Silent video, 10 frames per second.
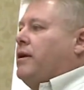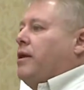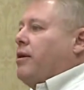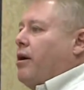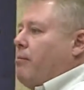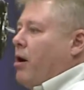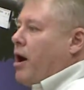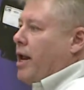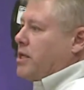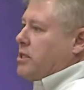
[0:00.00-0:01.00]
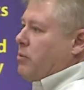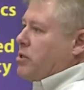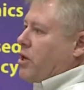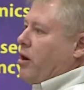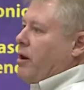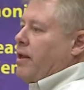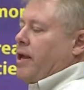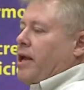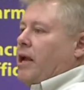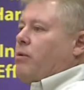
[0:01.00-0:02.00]
the harmonics, it was
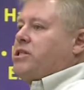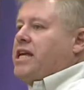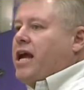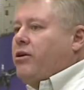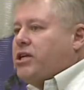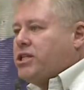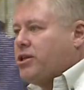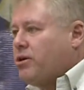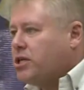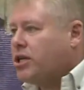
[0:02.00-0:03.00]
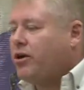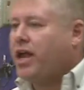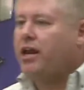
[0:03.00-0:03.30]
the energy surges created